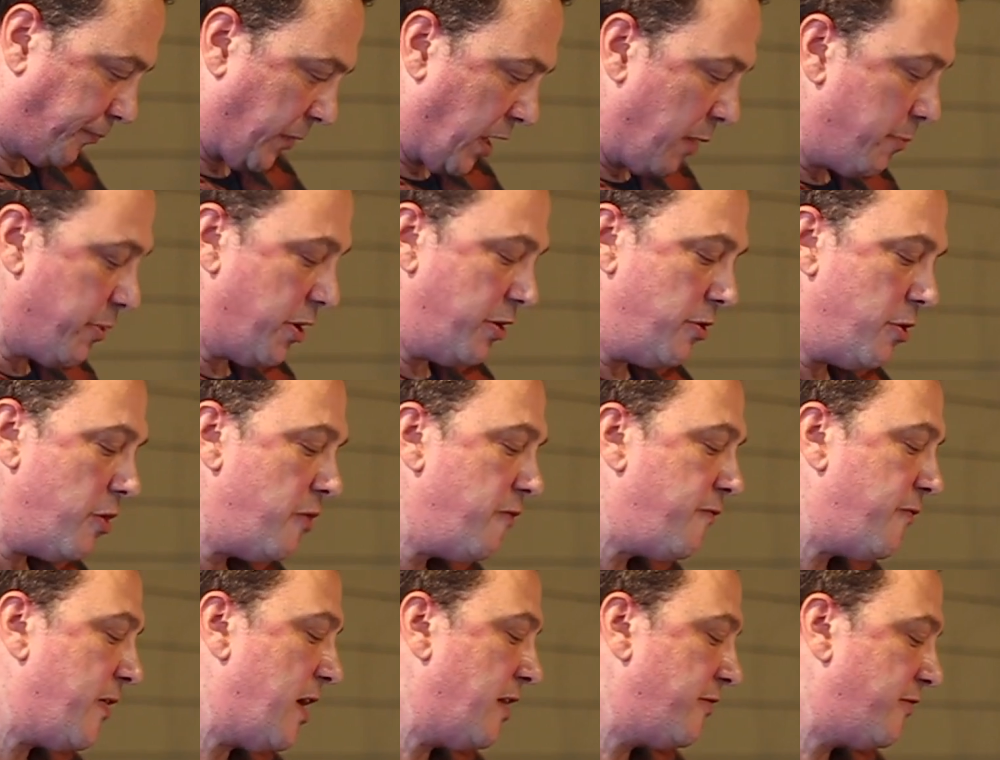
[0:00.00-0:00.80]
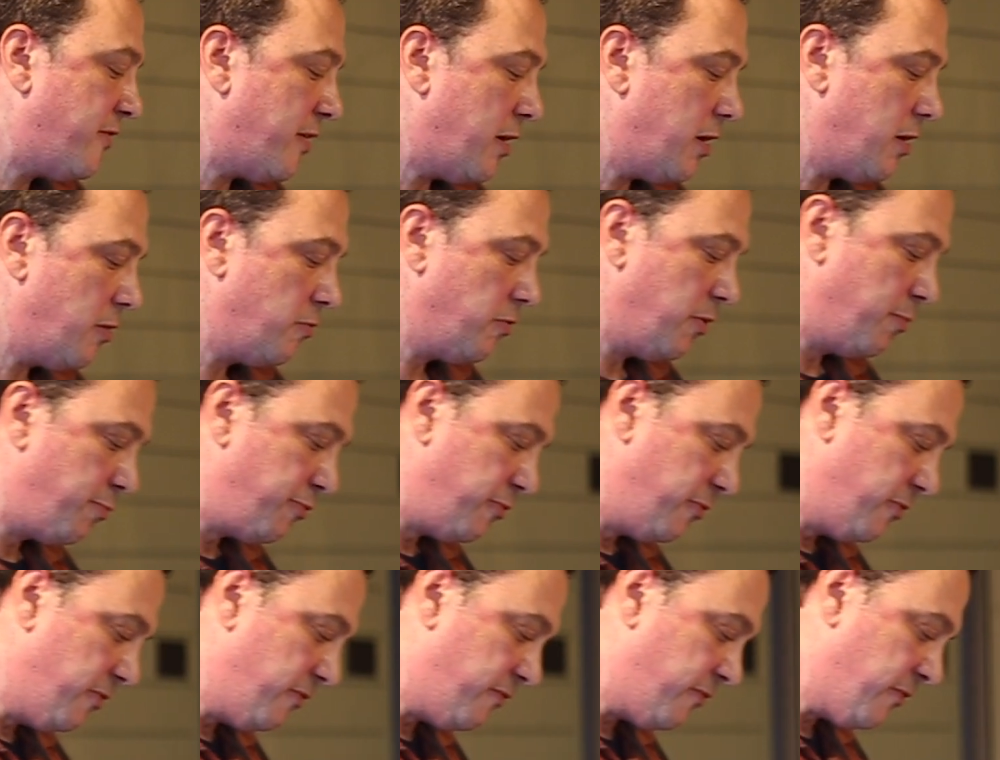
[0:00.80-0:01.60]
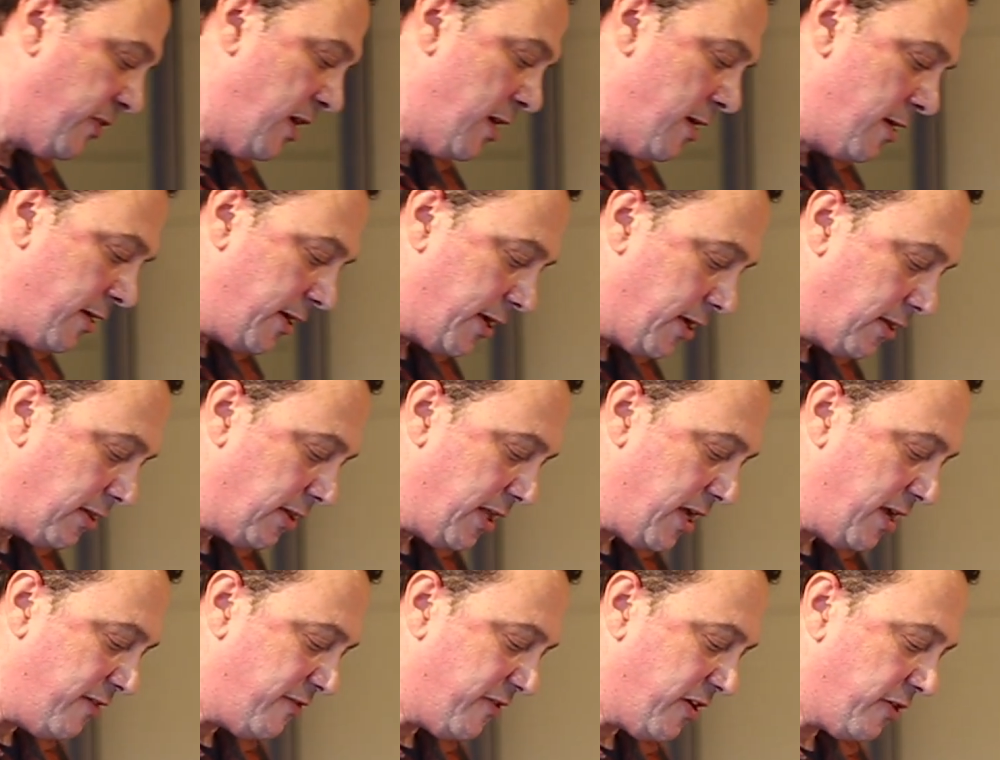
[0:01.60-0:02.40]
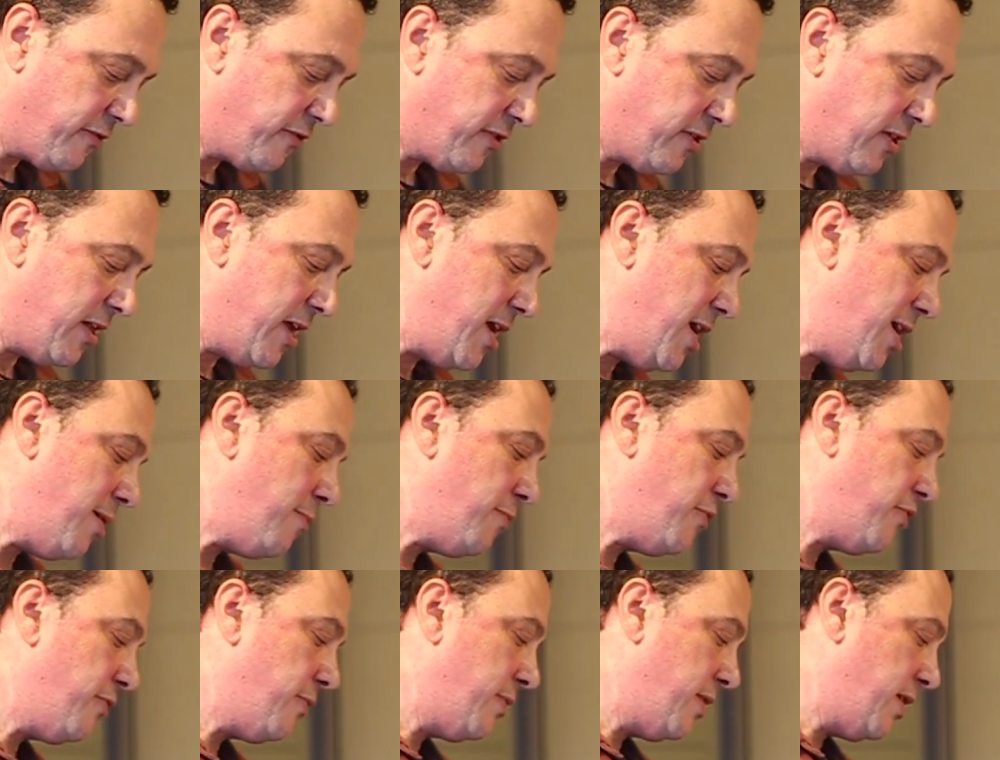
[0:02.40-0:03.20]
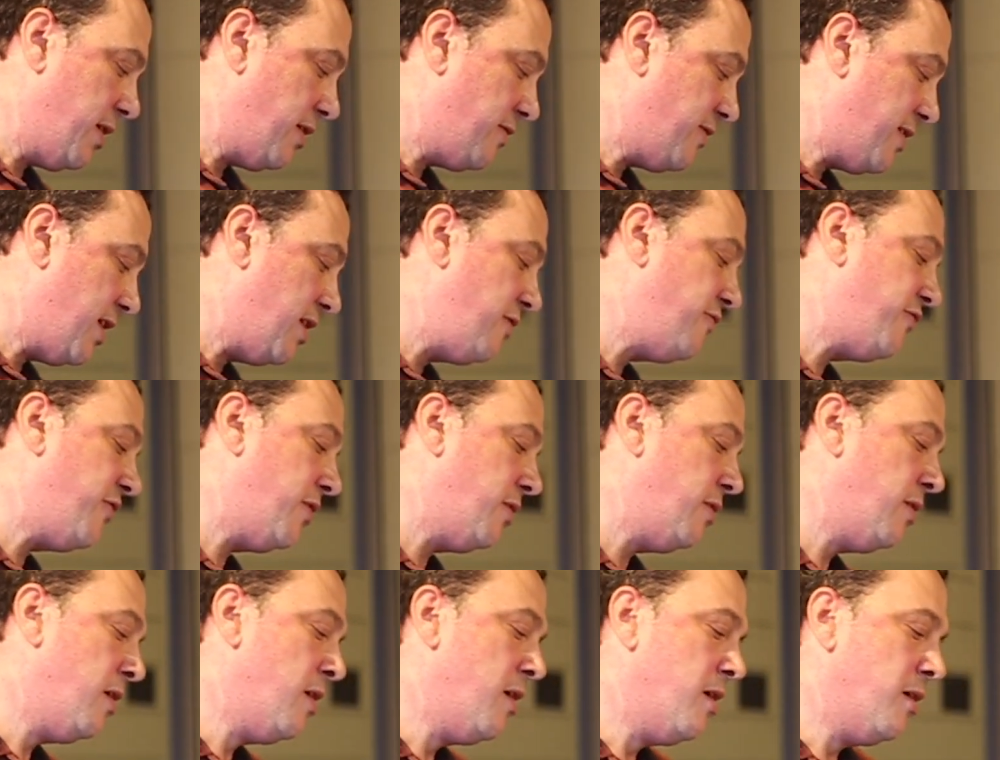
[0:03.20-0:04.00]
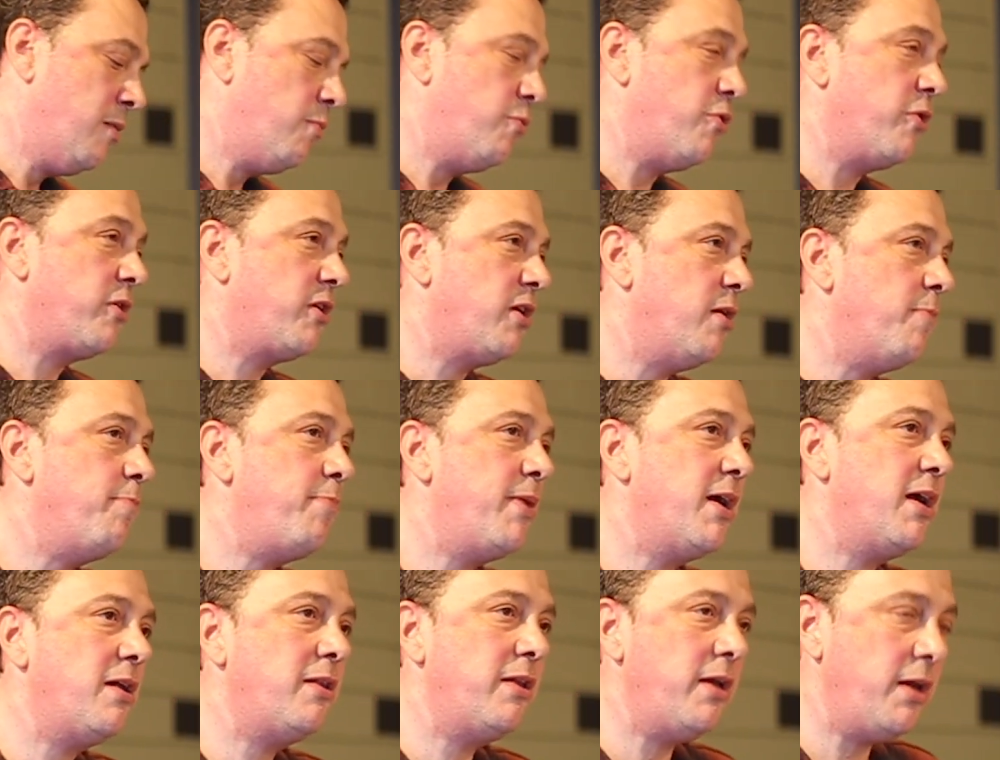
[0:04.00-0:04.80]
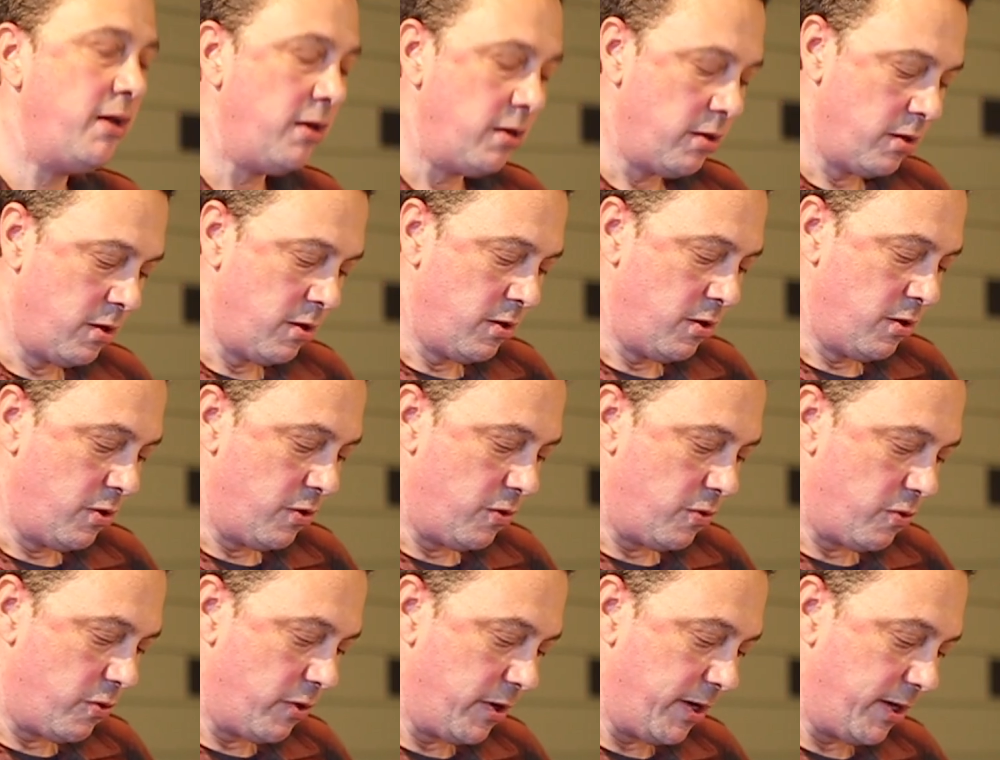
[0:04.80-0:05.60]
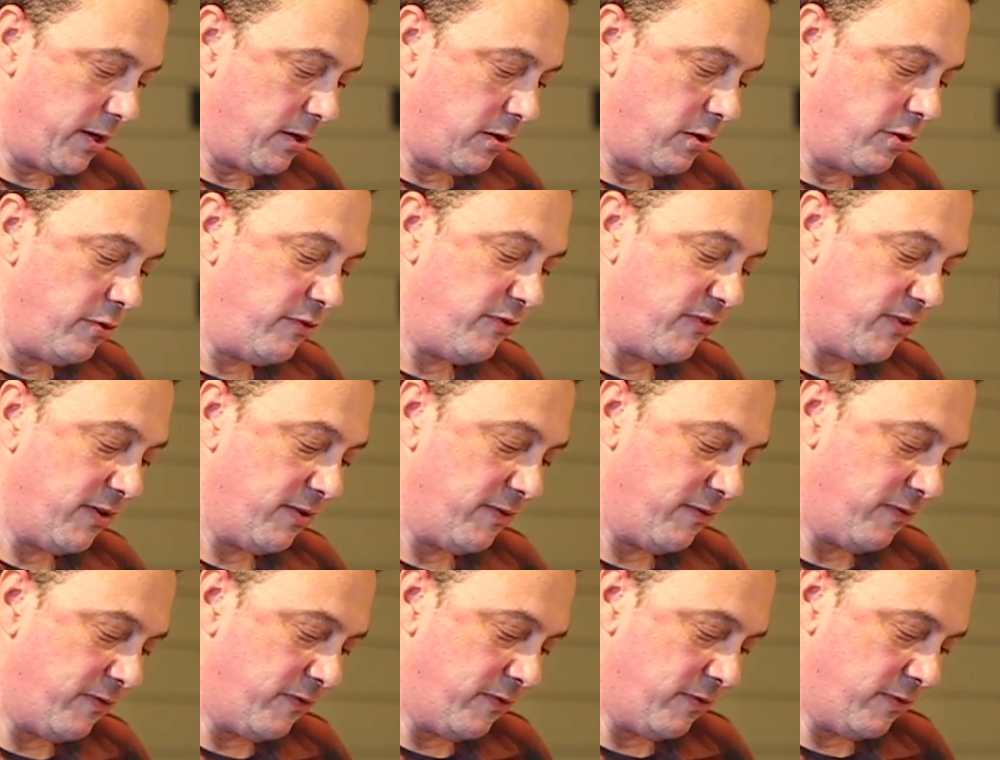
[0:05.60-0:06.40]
but no facile reproof can lay such claim to an attention more compelling or inclusive,